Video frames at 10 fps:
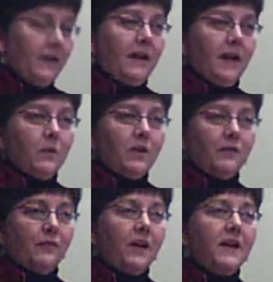and with a
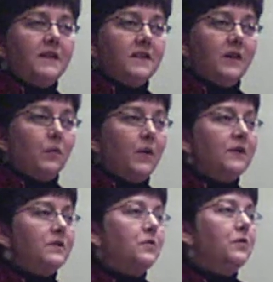phrase that
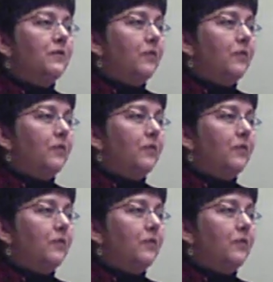rings true